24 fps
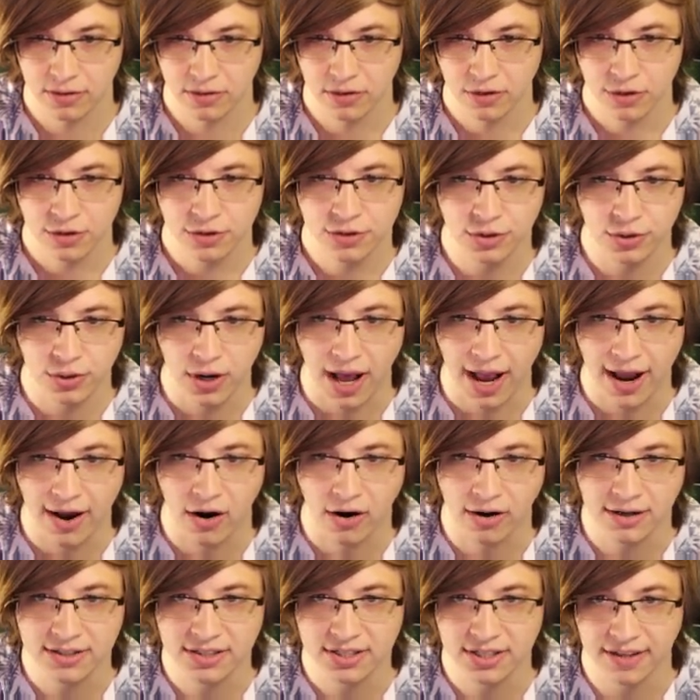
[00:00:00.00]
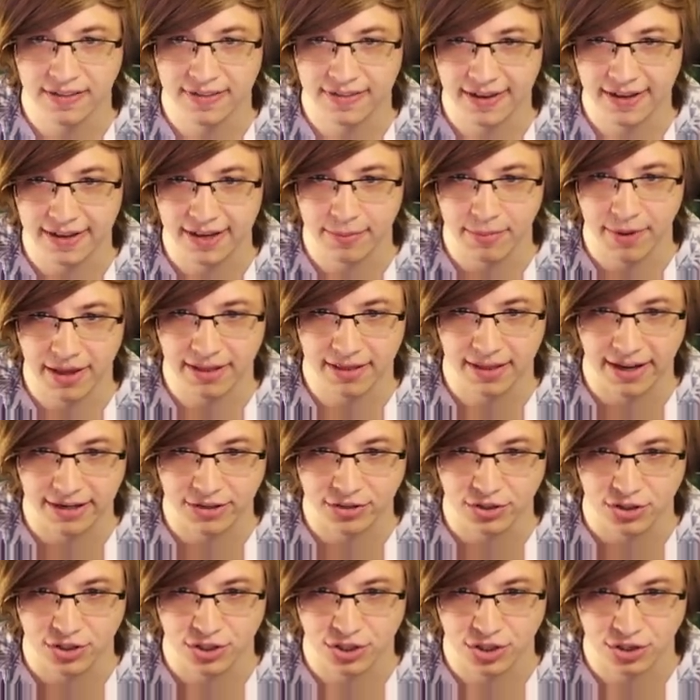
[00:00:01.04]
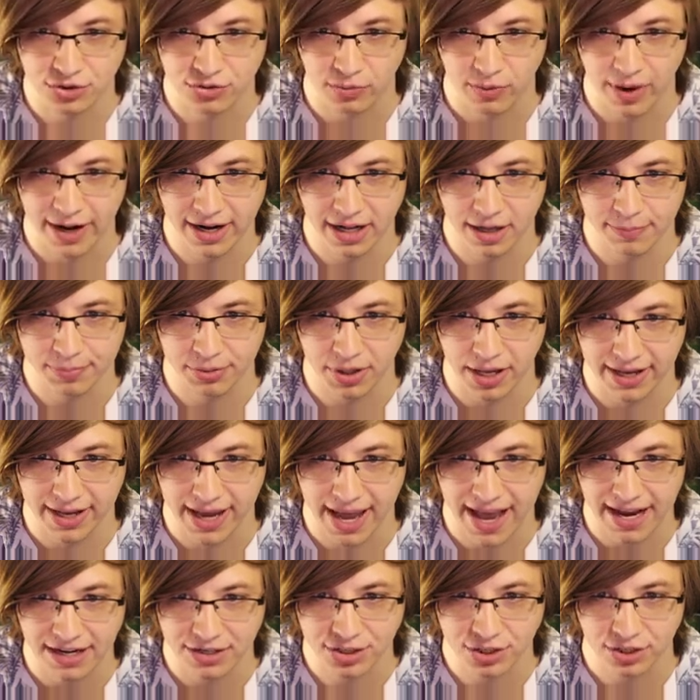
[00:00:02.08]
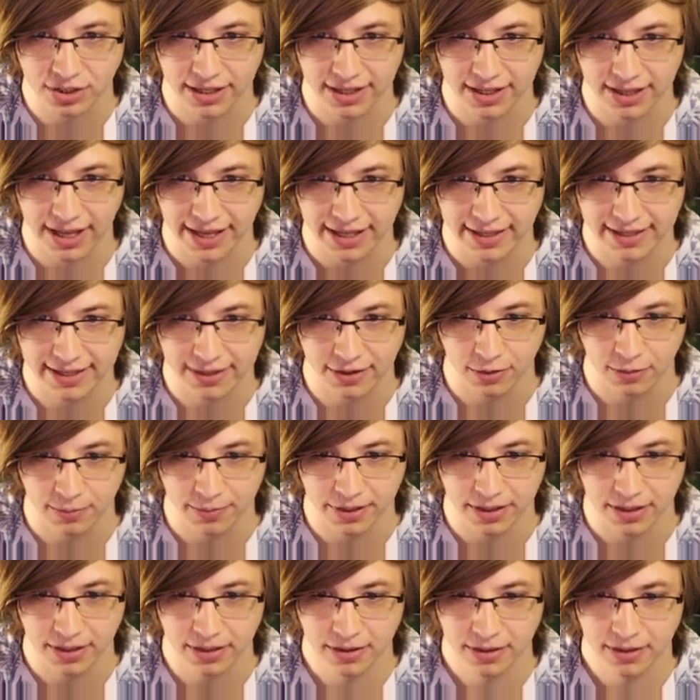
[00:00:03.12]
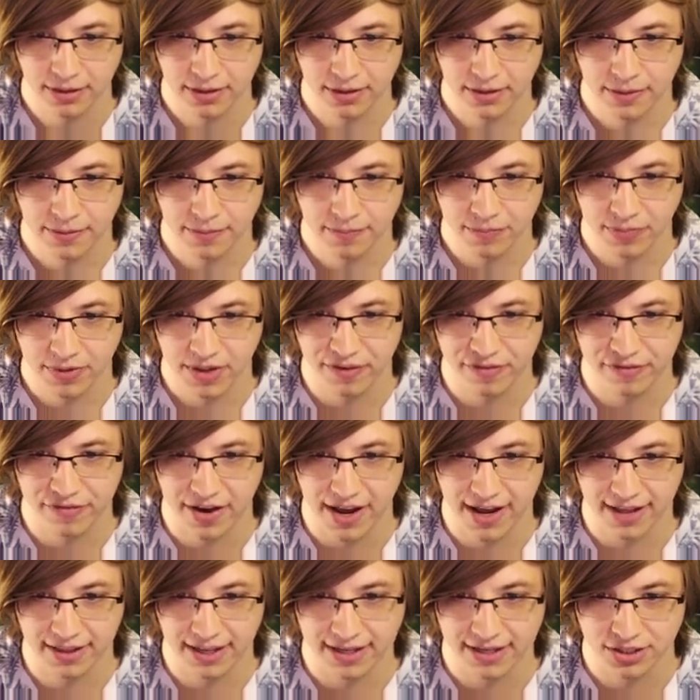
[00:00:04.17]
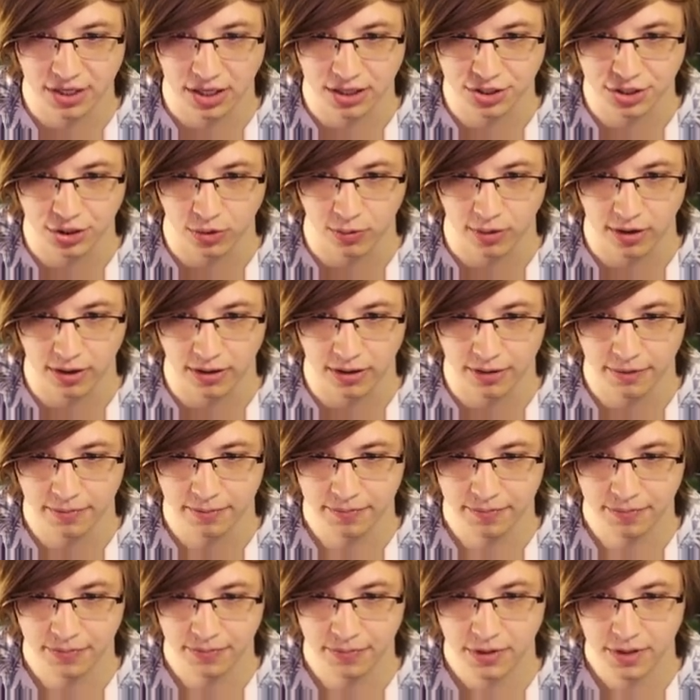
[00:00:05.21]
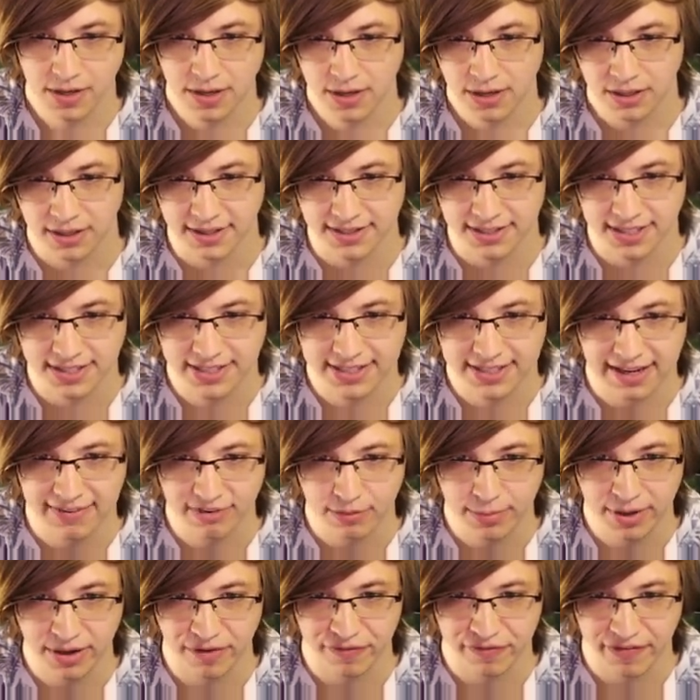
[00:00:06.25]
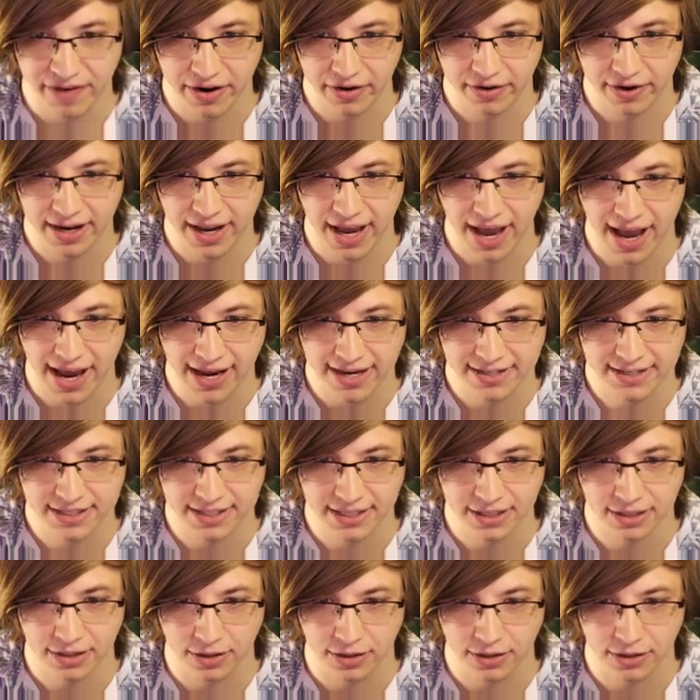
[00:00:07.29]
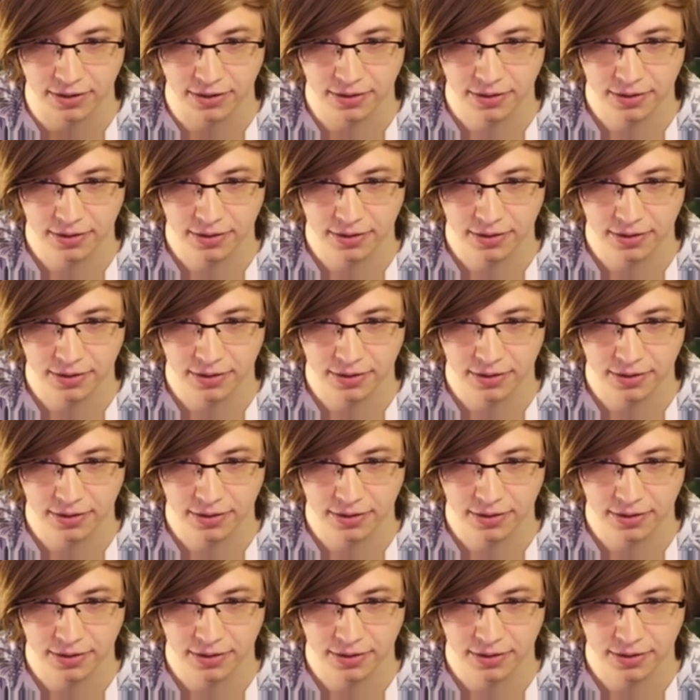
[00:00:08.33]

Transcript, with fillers: Dude, I honestly think it may like just straight up like actually like kill me. If I like touch a wall. Because it's giving me a very high tier...